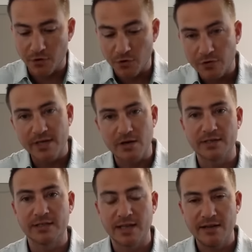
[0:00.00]
early on
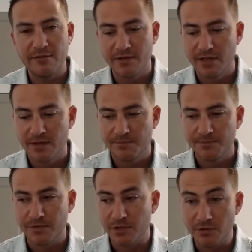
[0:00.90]
in life,
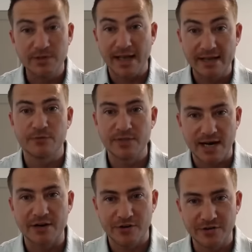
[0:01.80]
you can
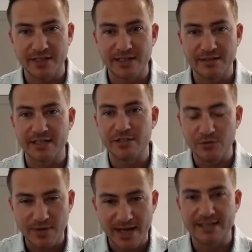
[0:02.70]
retire early. Like,
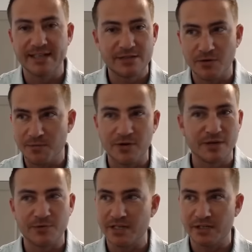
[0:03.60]
you can get to a
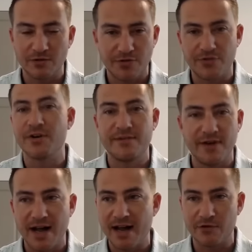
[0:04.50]
point where you're
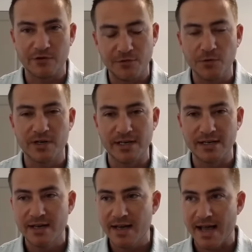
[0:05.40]
35 or 40
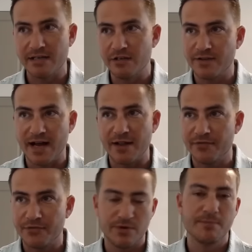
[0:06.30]
and you've
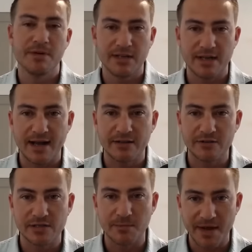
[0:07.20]
got $3 million
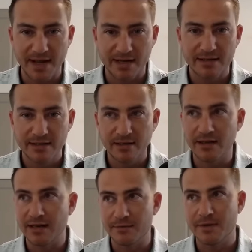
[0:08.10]
in the bank.
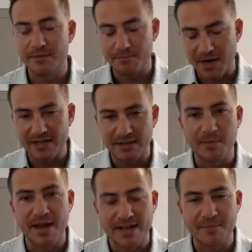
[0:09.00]
And by in the
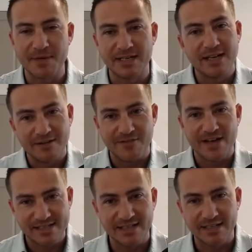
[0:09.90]
bank, I mean
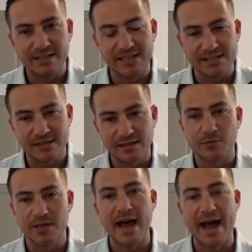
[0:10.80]
invested in these
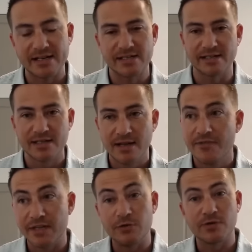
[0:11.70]
liquid assets
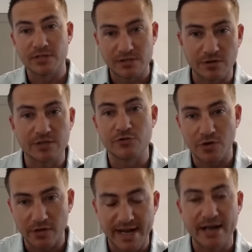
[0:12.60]
that you can start to
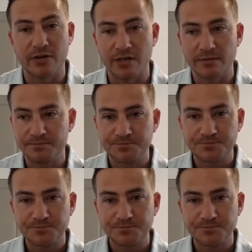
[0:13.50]
draw down on.